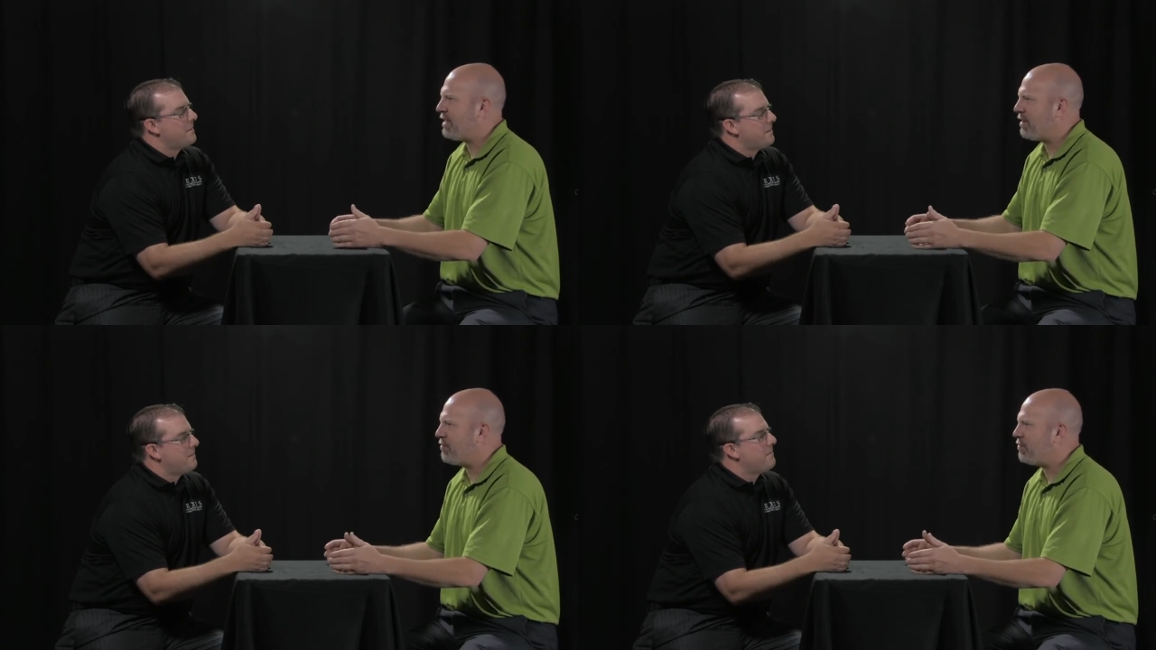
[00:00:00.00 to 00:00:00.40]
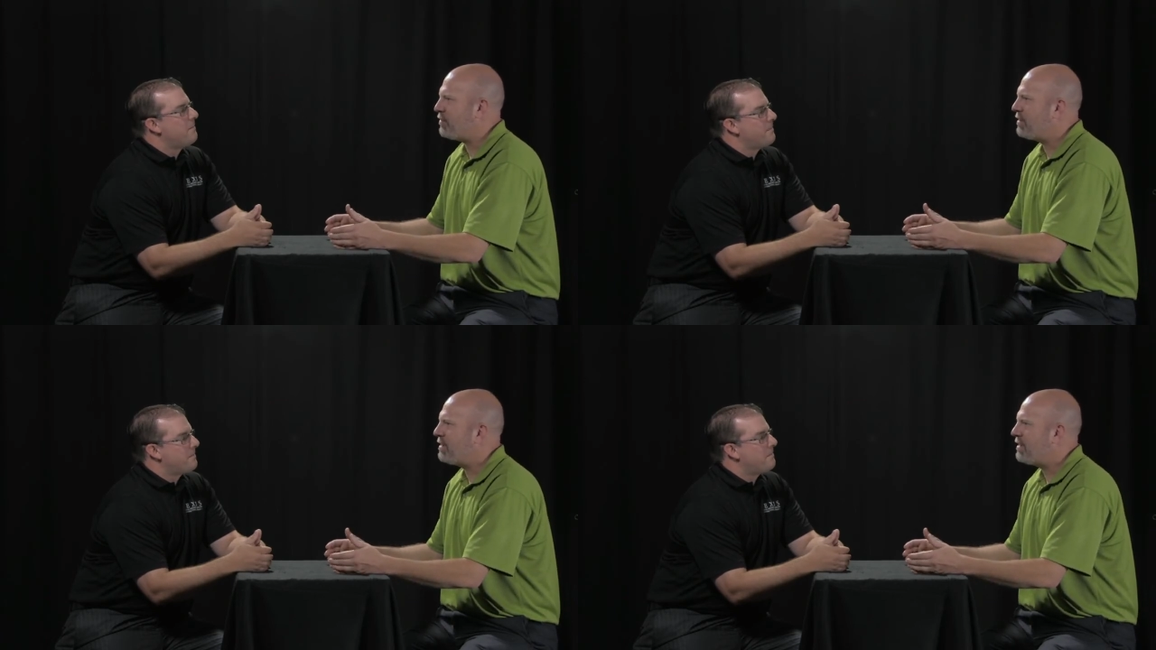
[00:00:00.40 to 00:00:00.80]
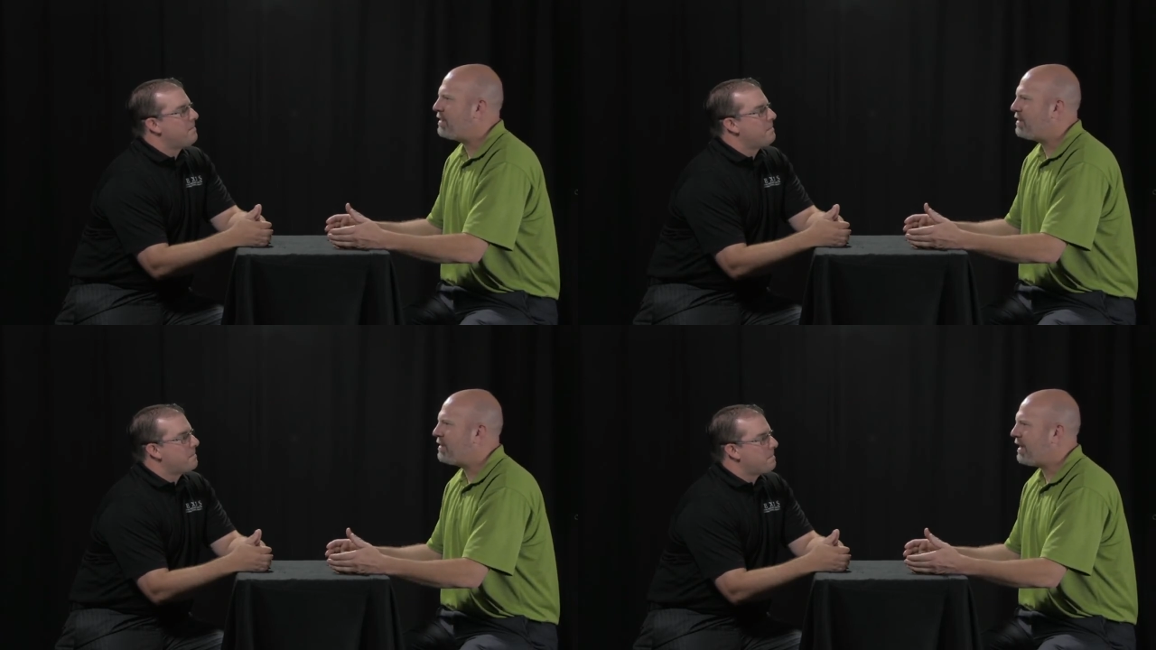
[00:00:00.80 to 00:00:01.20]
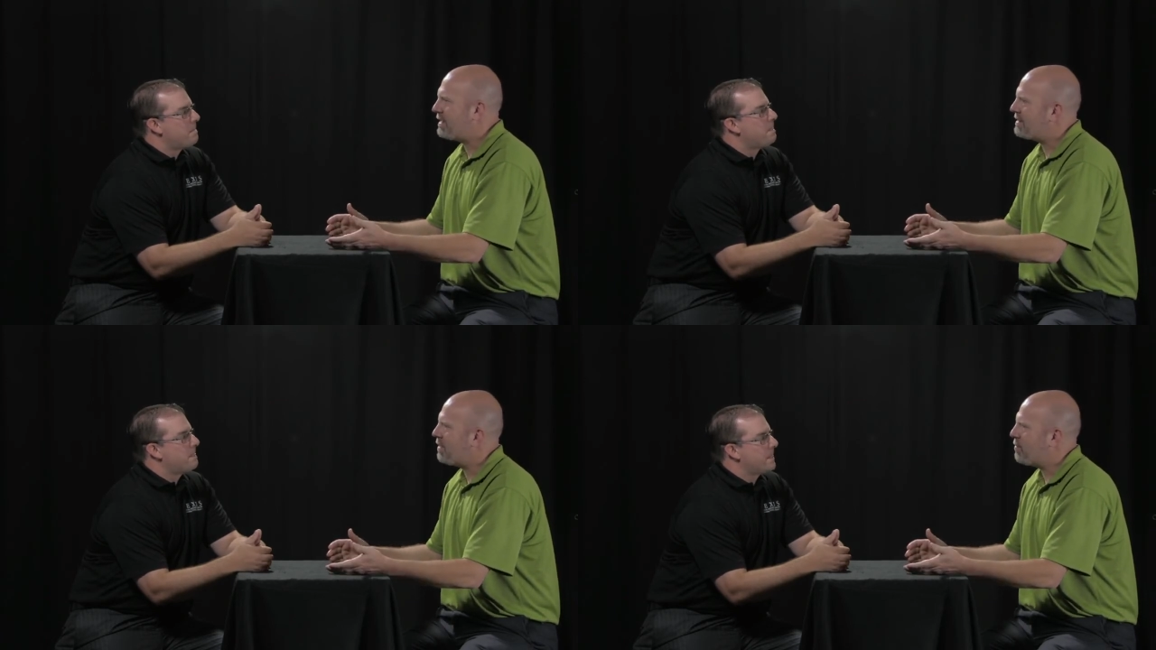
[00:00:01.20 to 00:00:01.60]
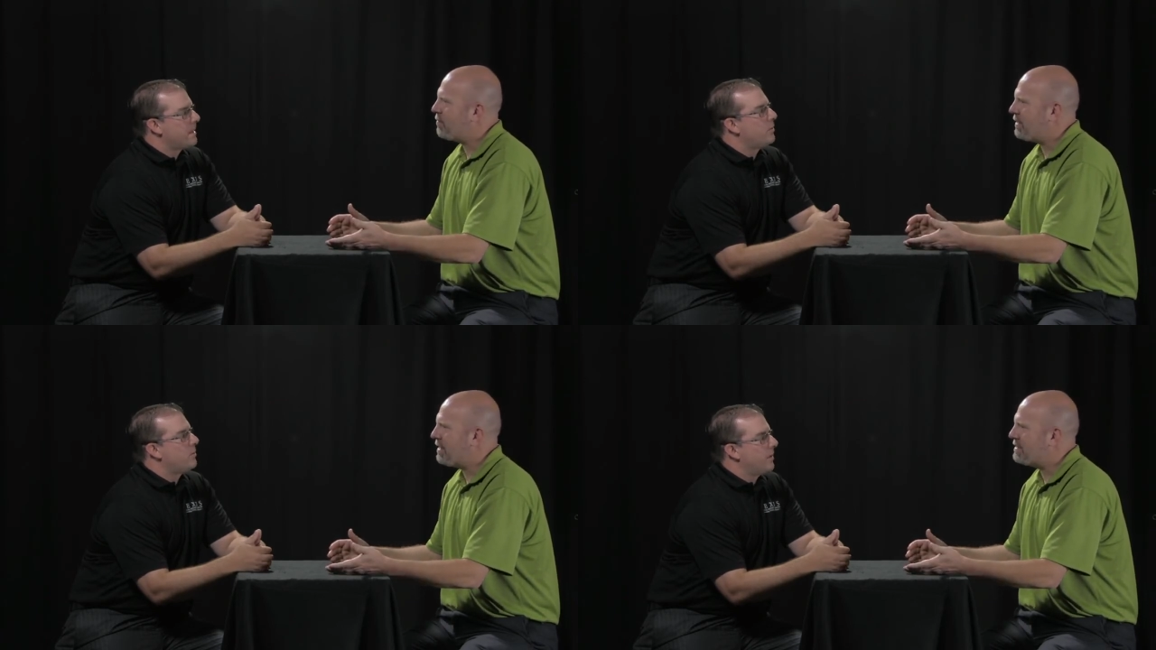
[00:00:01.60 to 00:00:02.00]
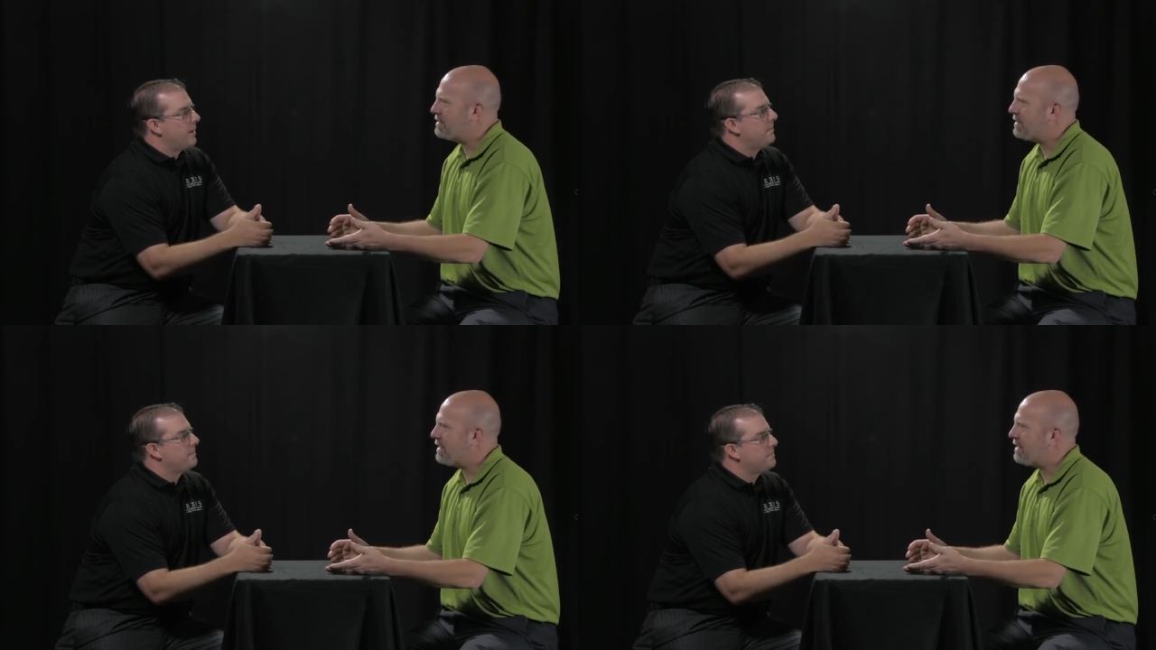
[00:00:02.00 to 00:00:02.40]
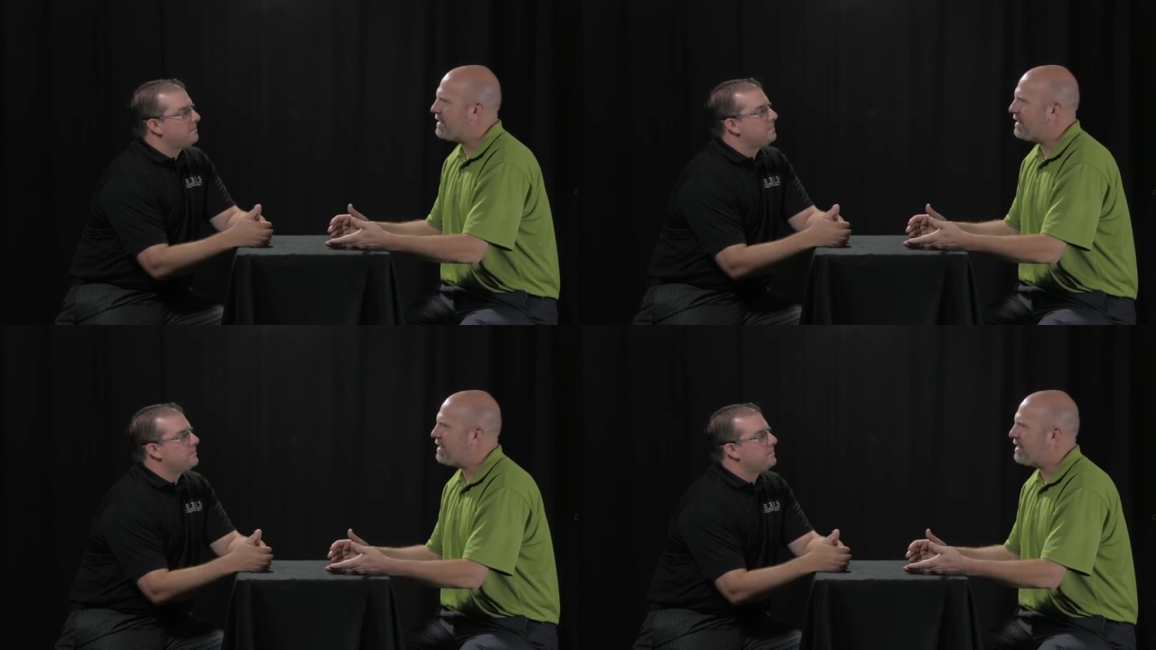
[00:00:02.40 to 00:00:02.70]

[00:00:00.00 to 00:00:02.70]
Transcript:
Speaker 1: of that type of an incident. Right.